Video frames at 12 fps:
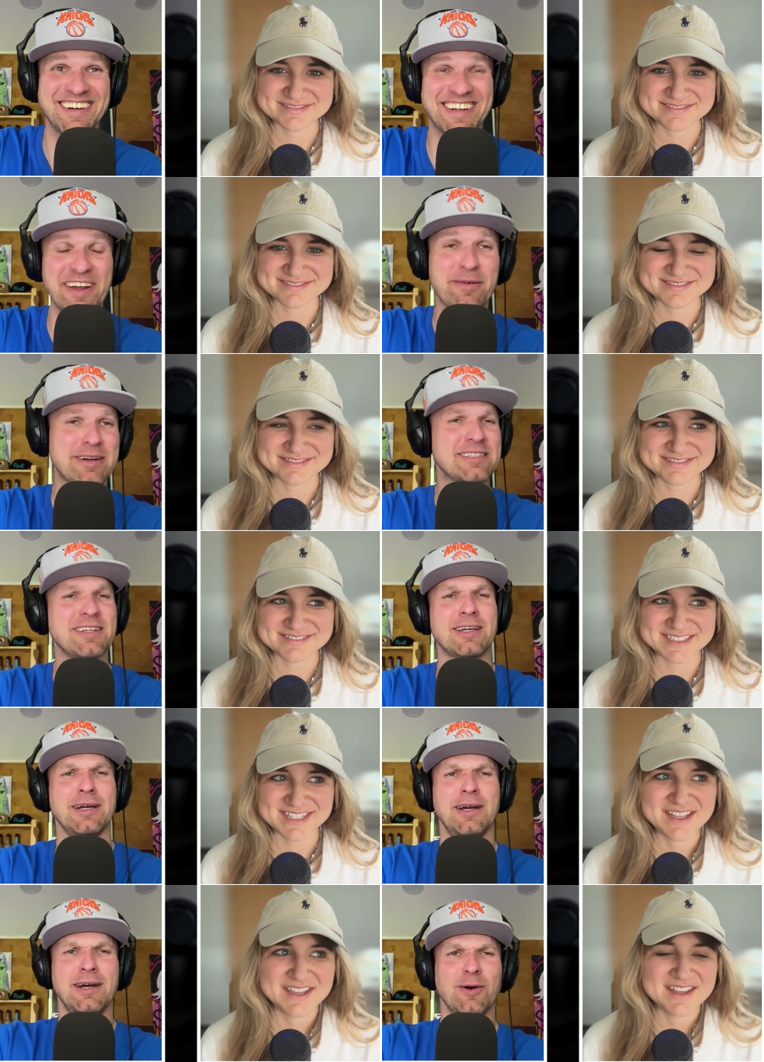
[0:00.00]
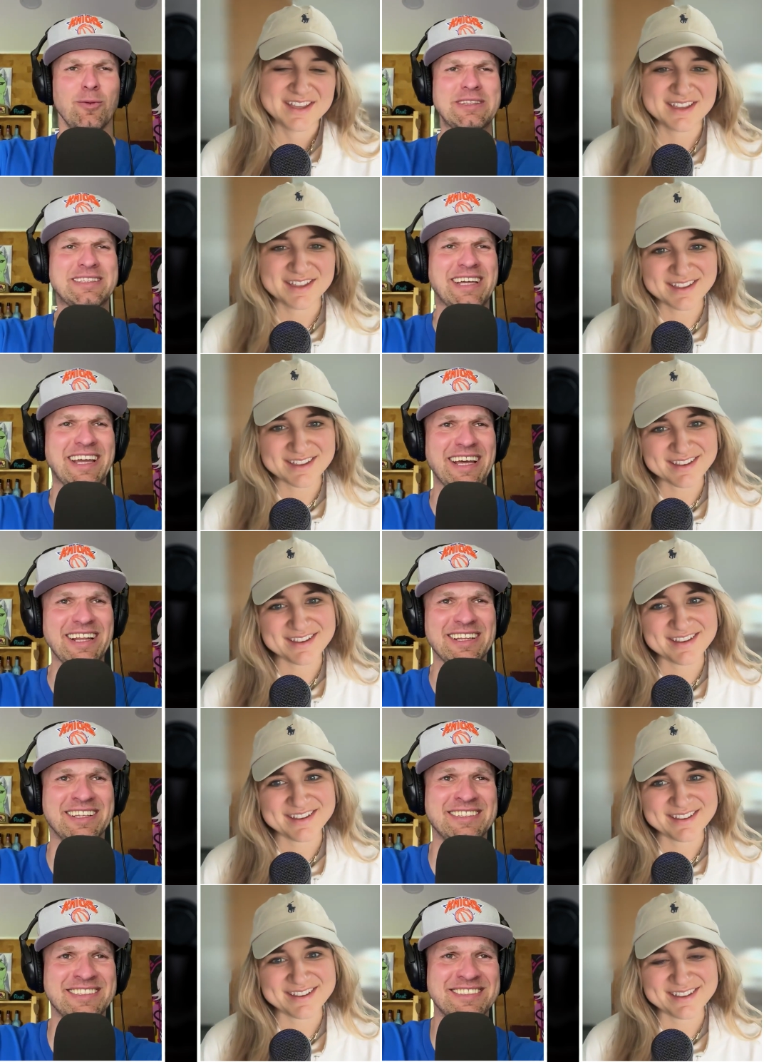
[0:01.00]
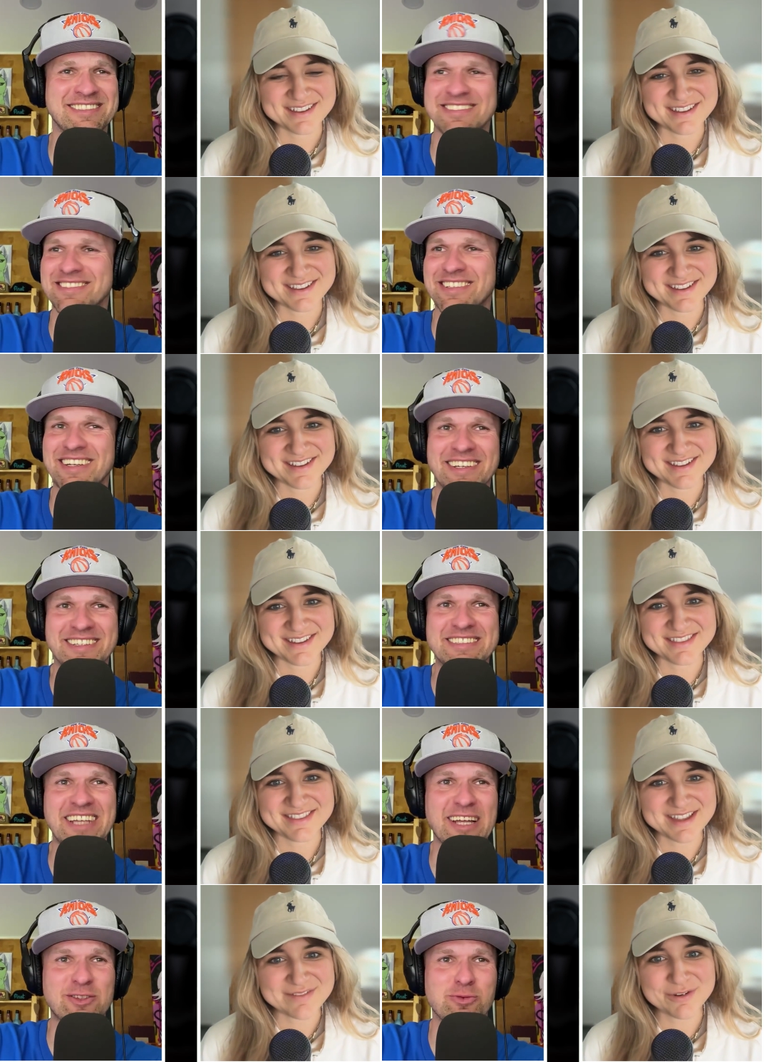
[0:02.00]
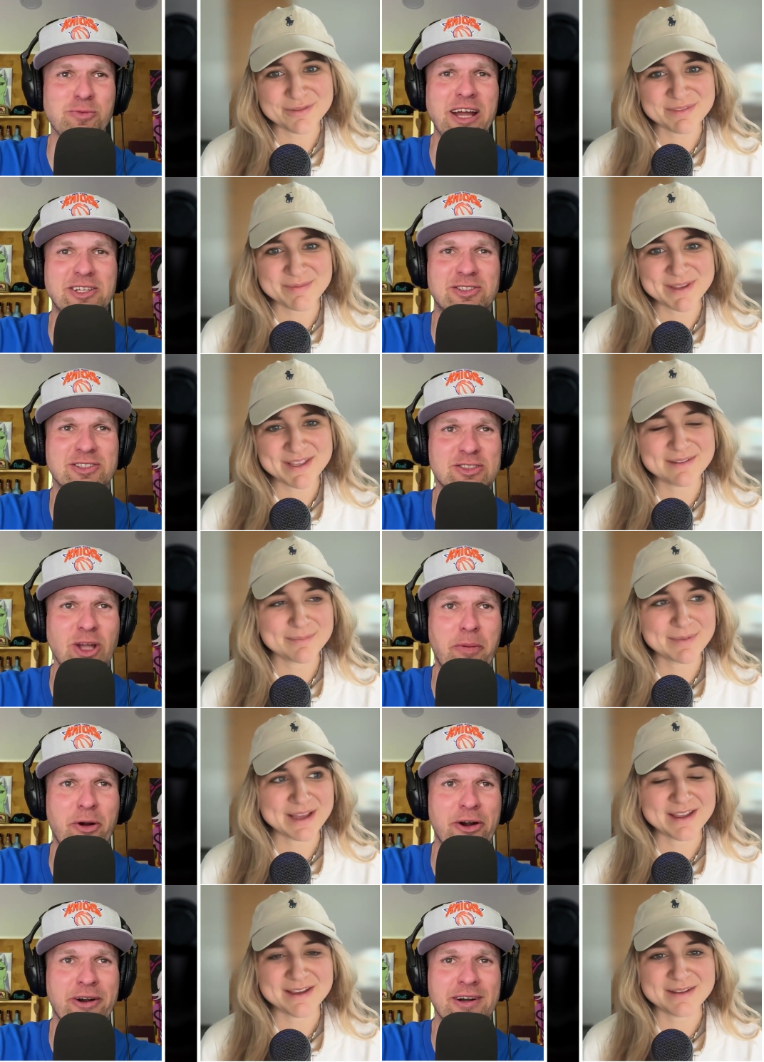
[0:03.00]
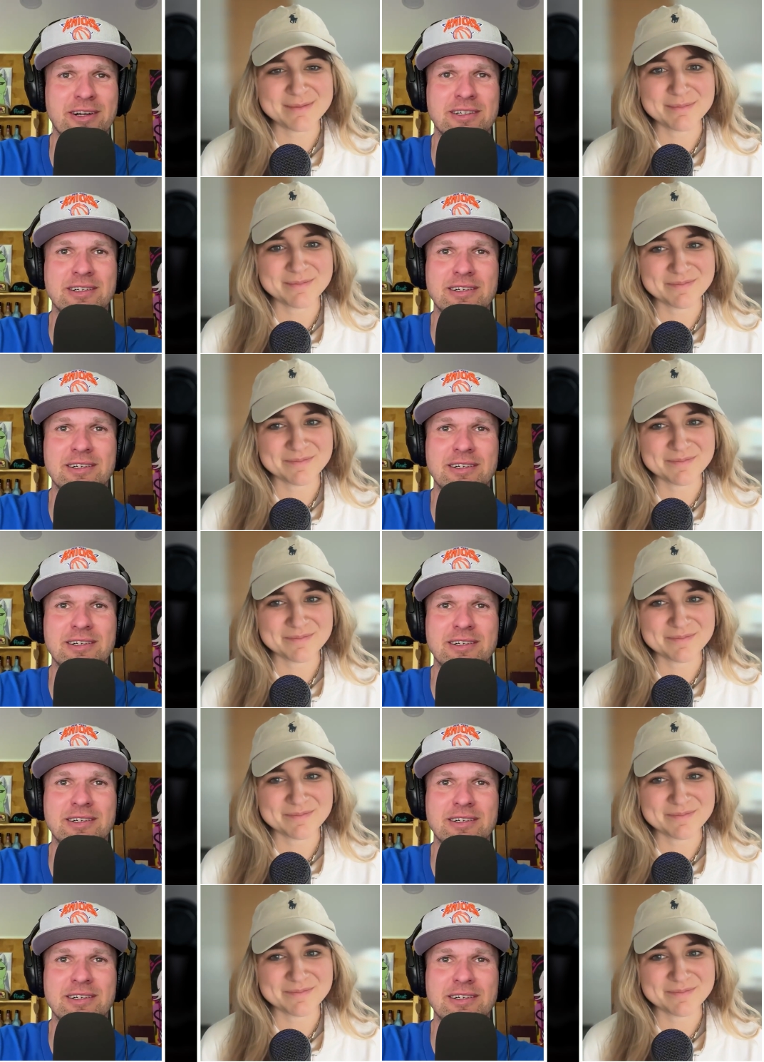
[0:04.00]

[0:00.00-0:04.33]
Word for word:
Speaker 1: everybody's like, what the hell? she that had too much. Be Stop my her.